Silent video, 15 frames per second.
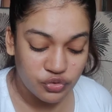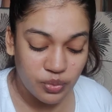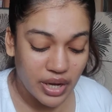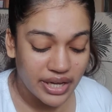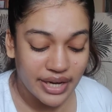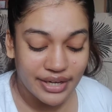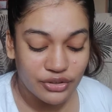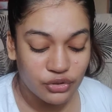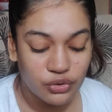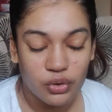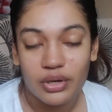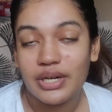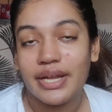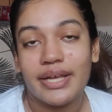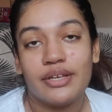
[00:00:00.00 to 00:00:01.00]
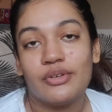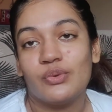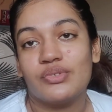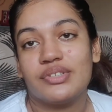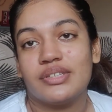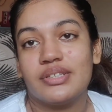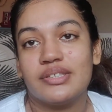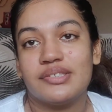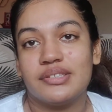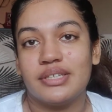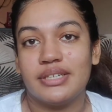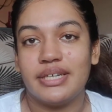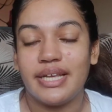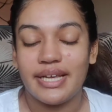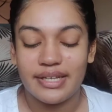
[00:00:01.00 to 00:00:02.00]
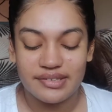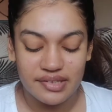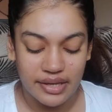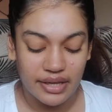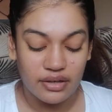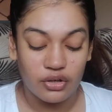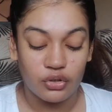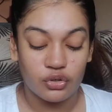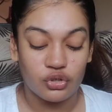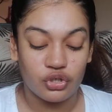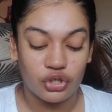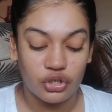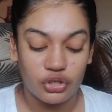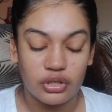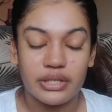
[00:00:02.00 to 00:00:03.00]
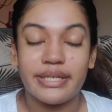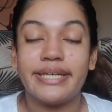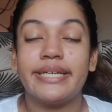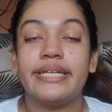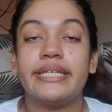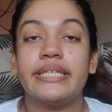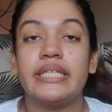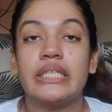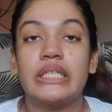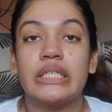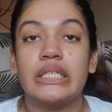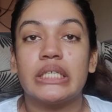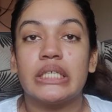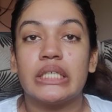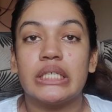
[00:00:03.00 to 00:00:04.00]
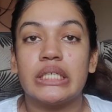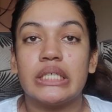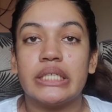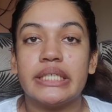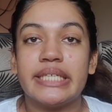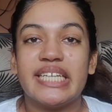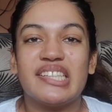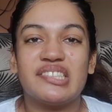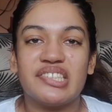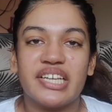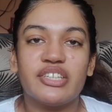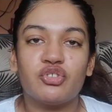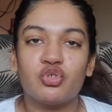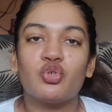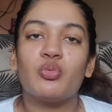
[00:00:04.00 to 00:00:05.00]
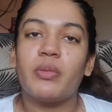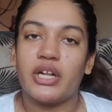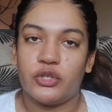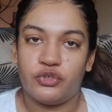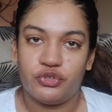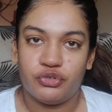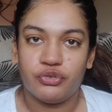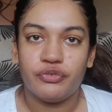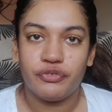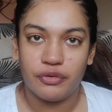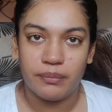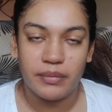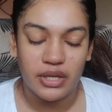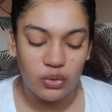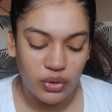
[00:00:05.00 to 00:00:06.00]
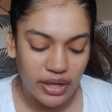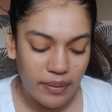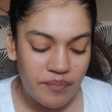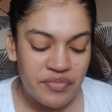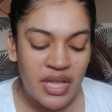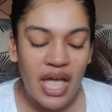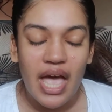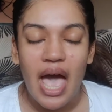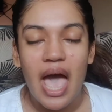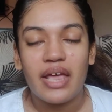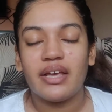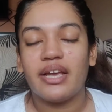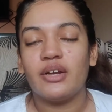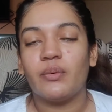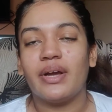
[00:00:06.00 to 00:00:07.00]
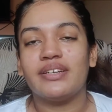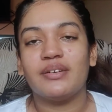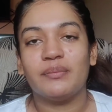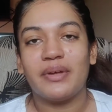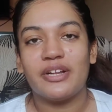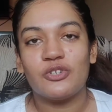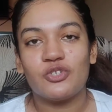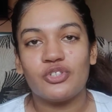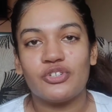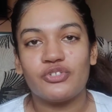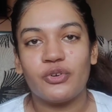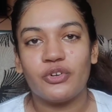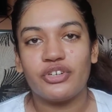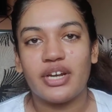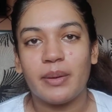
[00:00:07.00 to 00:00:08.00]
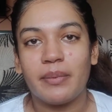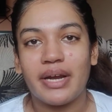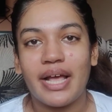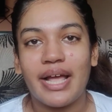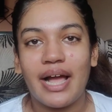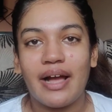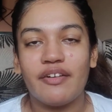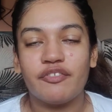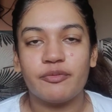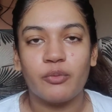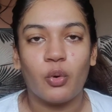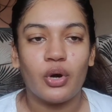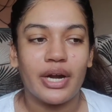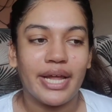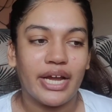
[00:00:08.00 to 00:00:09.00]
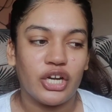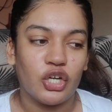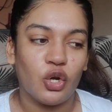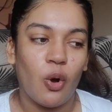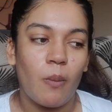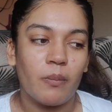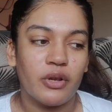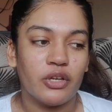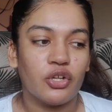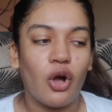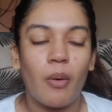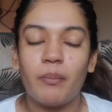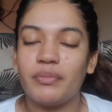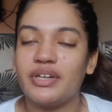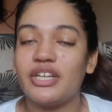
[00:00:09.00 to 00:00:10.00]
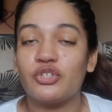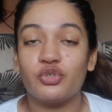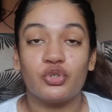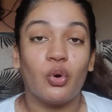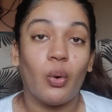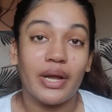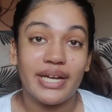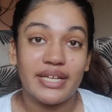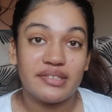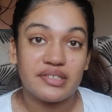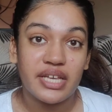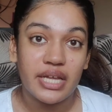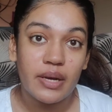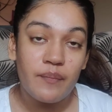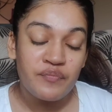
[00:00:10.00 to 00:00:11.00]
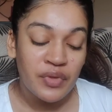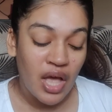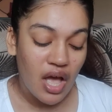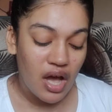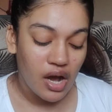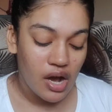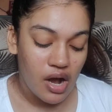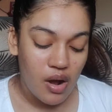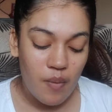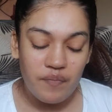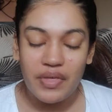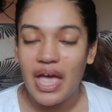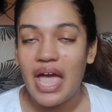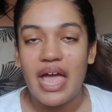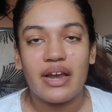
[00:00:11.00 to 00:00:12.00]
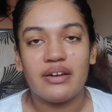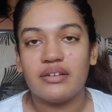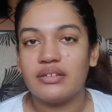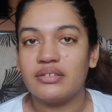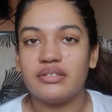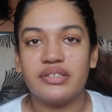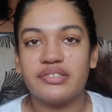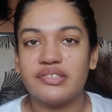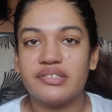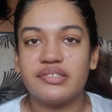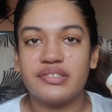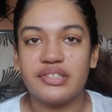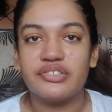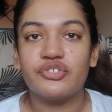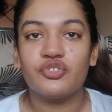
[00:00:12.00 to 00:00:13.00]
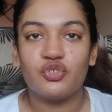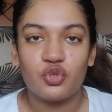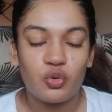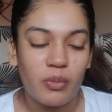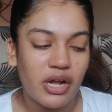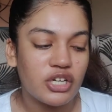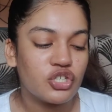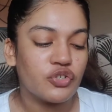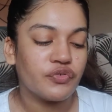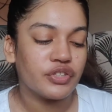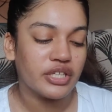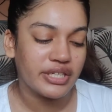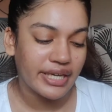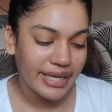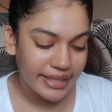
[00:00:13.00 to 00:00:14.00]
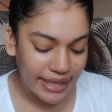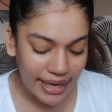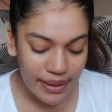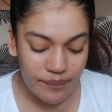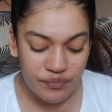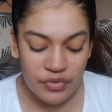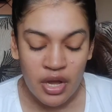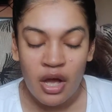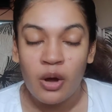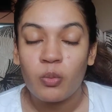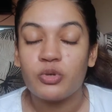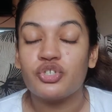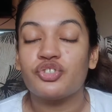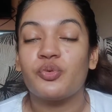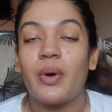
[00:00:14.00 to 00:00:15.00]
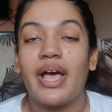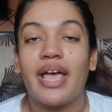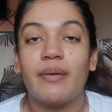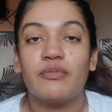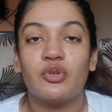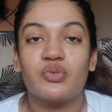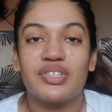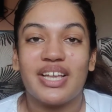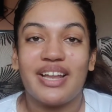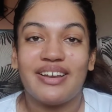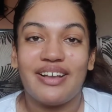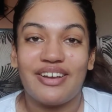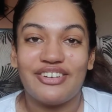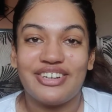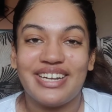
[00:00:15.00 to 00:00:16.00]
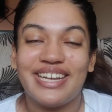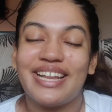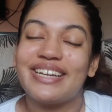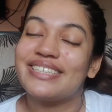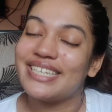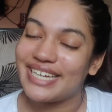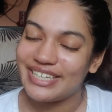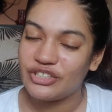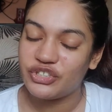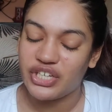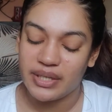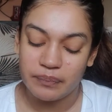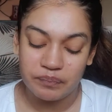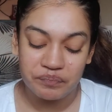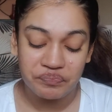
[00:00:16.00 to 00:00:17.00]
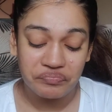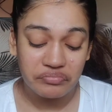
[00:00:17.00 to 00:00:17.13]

is why I do not like using this in the day. It's like really, it's it's too much for me, okay? And I know I didn't mention this already, but I have more like normal combination oily skin, um, and this is this is too much for the daytime, which is why I'm using it currently like a night cream.